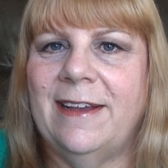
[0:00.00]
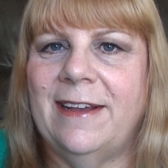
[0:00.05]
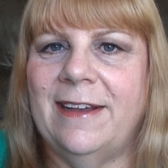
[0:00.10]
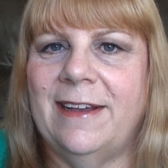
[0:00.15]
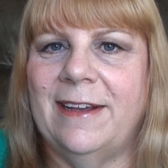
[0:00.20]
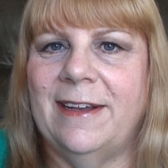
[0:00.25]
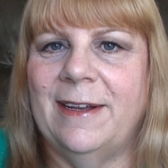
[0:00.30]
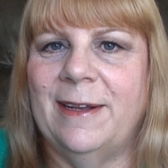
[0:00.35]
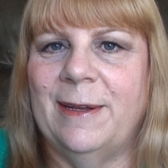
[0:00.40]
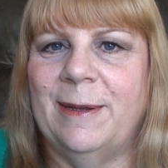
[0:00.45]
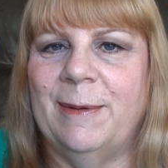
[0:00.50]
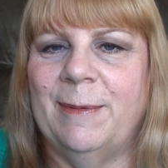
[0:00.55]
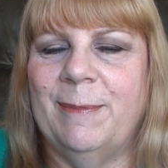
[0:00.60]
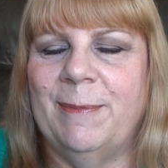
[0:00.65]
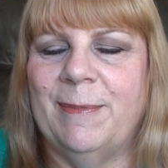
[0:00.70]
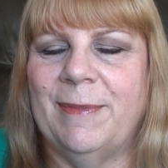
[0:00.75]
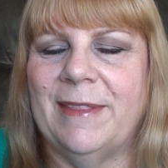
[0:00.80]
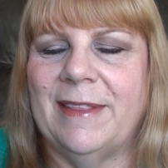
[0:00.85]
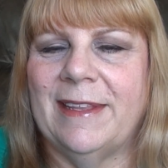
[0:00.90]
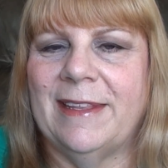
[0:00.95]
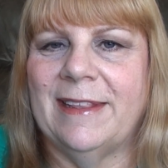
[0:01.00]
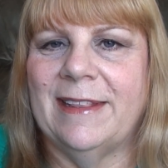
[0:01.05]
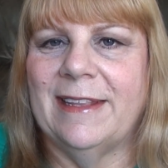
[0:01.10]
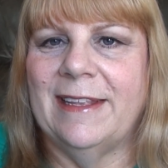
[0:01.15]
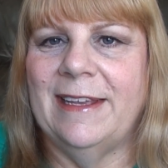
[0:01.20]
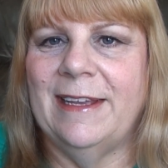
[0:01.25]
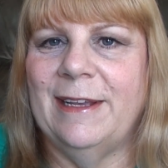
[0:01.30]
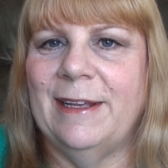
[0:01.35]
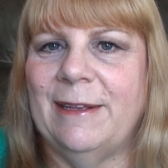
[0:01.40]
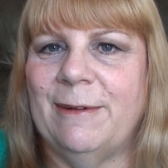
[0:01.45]
Um,
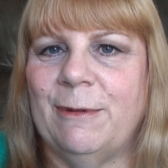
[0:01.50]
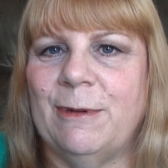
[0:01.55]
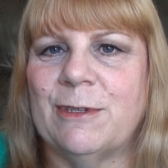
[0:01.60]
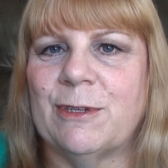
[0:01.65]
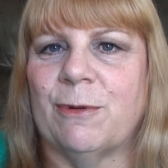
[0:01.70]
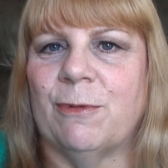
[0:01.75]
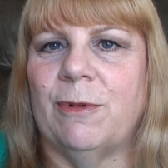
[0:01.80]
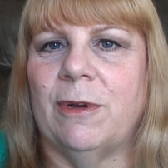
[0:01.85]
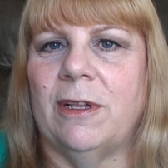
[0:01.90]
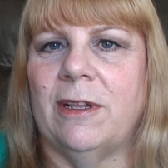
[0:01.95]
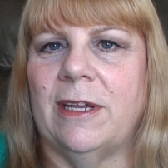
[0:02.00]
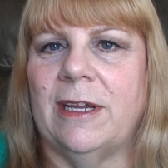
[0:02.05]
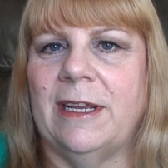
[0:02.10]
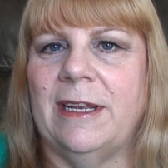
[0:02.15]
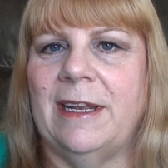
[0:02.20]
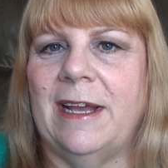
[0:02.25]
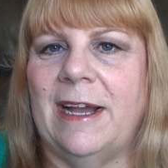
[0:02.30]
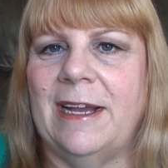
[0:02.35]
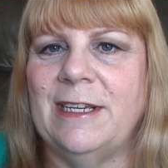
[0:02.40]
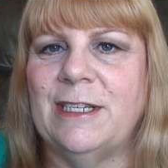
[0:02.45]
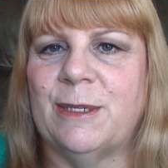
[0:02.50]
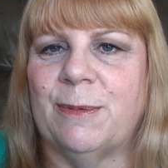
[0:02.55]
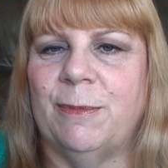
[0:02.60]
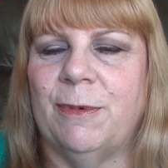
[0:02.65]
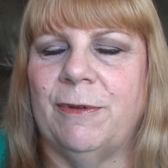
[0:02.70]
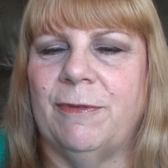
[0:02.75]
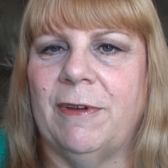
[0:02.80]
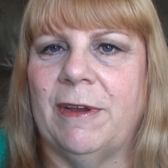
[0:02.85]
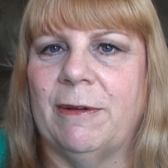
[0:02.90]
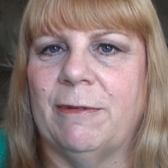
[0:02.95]
it, it, was a really nice
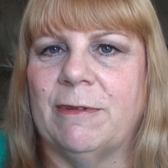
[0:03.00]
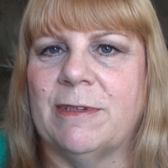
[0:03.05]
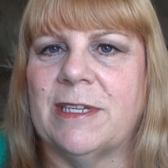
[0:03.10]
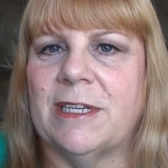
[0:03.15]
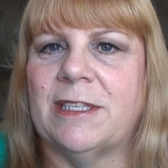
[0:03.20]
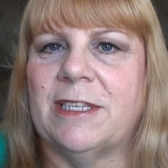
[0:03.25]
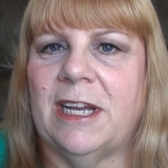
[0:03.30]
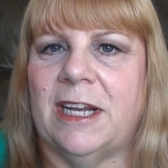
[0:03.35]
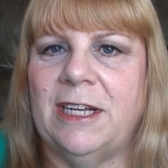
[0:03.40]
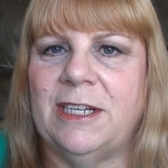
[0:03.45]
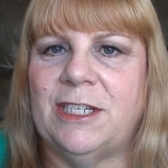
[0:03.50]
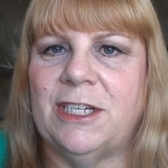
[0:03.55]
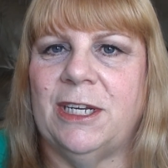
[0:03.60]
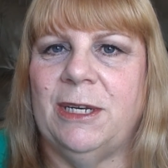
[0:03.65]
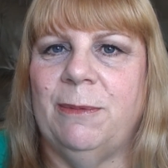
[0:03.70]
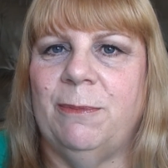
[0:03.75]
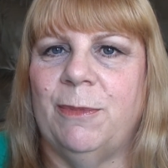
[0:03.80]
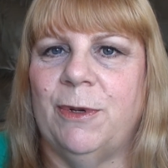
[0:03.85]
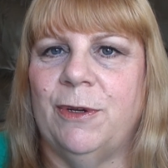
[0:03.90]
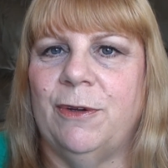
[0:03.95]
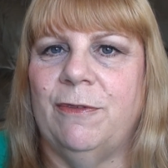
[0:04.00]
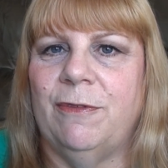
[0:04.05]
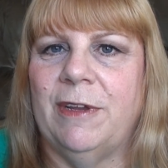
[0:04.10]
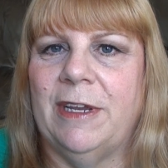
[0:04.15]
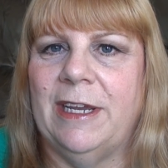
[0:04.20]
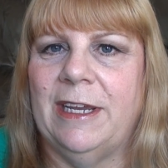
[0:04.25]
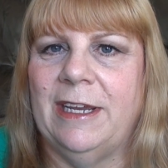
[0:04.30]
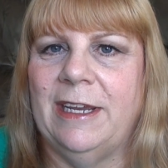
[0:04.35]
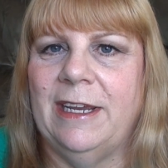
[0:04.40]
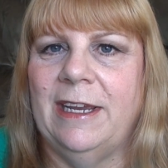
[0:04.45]
movie. It was a touching
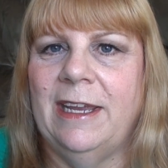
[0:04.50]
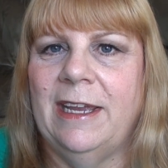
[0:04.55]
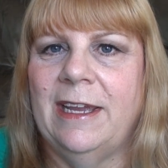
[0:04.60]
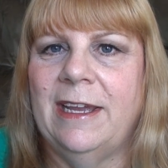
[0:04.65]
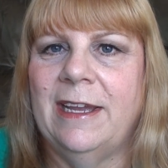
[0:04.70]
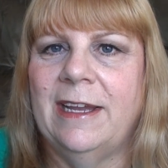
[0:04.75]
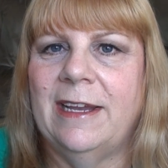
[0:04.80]
movie.